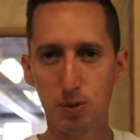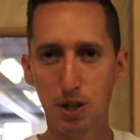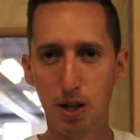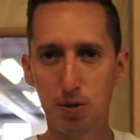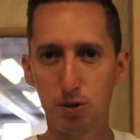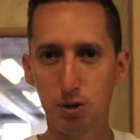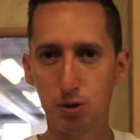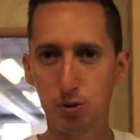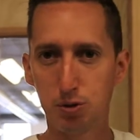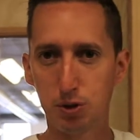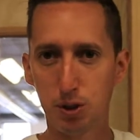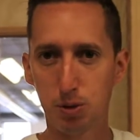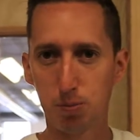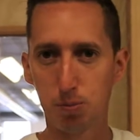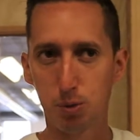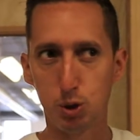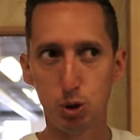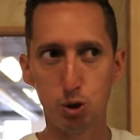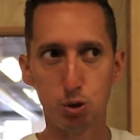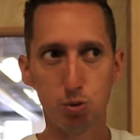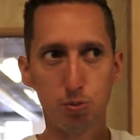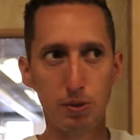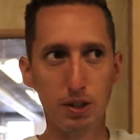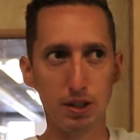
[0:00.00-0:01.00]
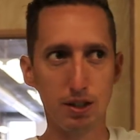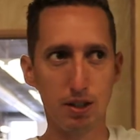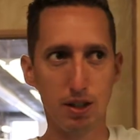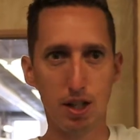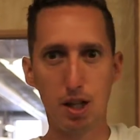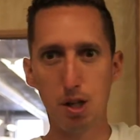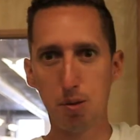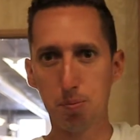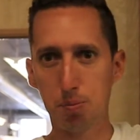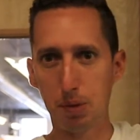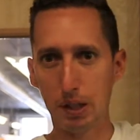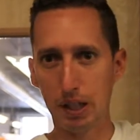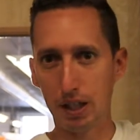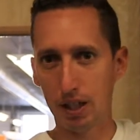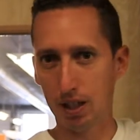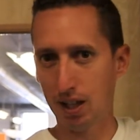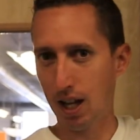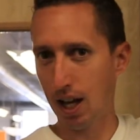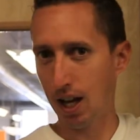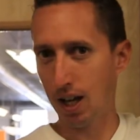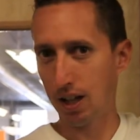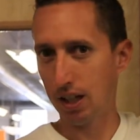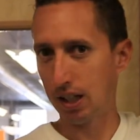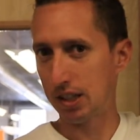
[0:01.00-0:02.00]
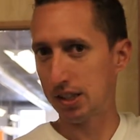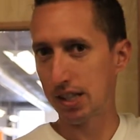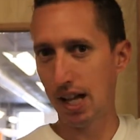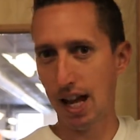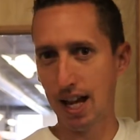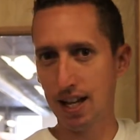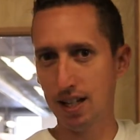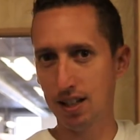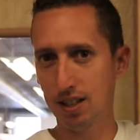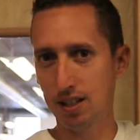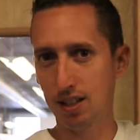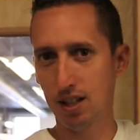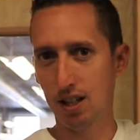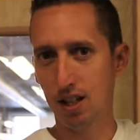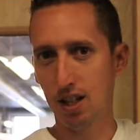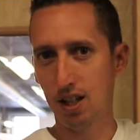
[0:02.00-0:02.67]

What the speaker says: level for improvement being at a 10